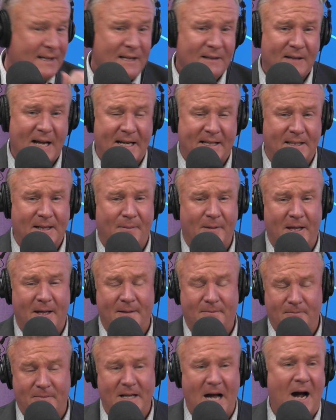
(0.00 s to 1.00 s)
Like some of
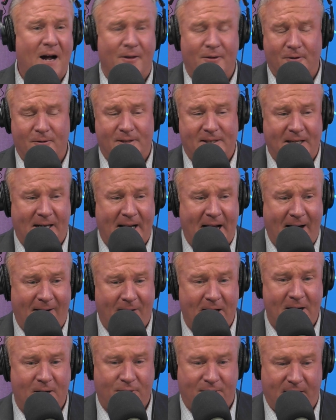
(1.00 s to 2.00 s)
the other
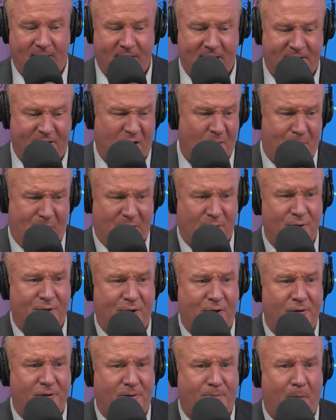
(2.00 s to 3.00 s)
scenarios in this, the Bills
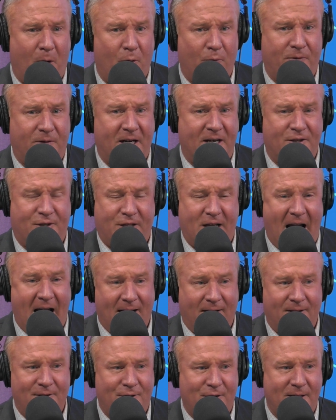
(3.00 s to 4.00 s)
used both their
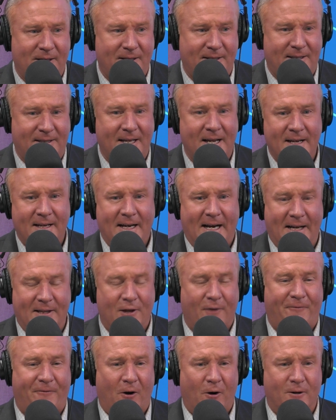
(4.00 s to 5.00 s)
challenges in
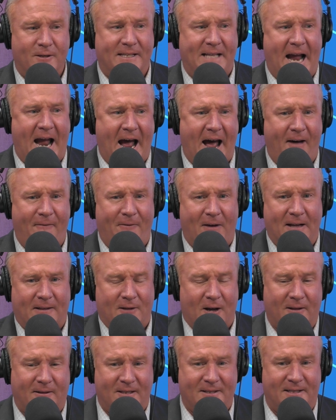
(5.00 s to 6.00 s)
the first half. I
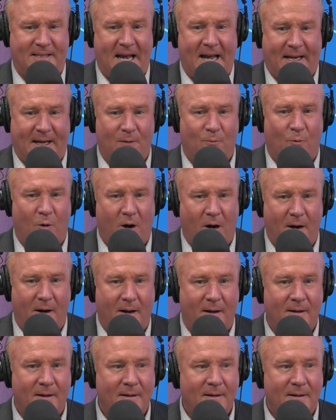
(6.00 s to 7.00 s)
thought the second
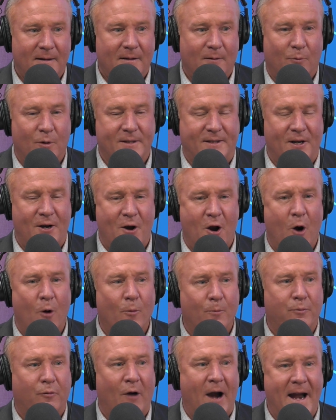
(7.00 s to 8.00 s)
one was a
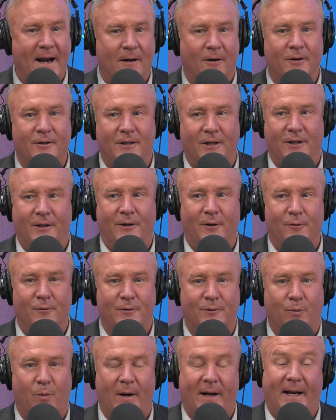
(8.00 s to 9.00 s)
no-brainer to
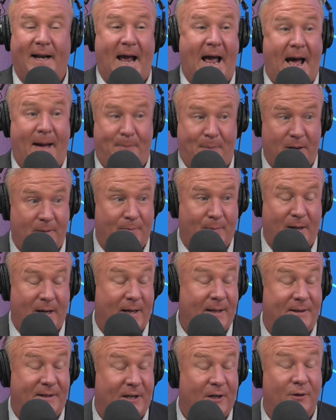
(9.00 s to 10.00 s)
use when it happened, but
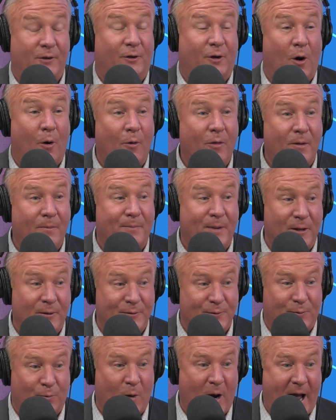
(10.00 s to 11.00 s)
it didn't go the
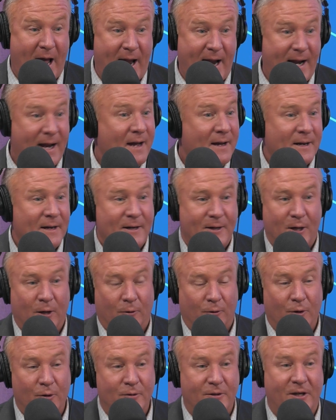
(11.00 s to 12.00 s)
Bills' way. You're
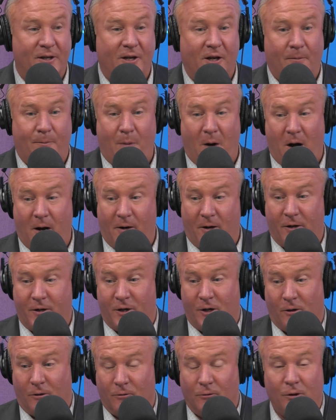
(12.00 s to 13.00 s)
losing your punter.
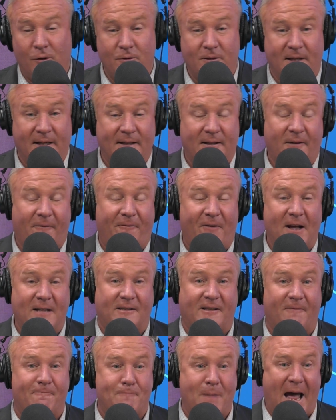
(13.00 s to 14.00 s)
You're losing
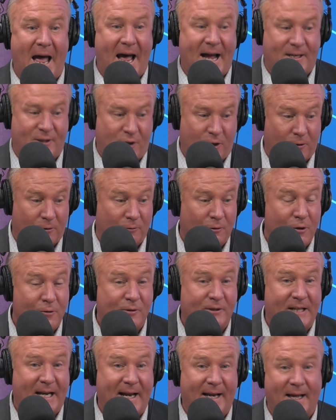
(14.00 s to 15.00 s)
defensive backs. You're
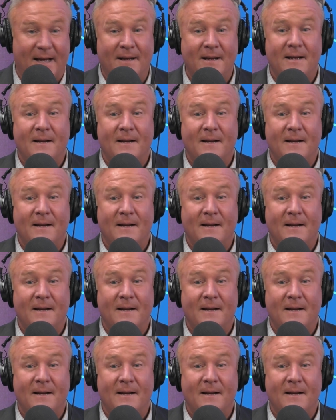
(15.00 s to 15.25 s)
losing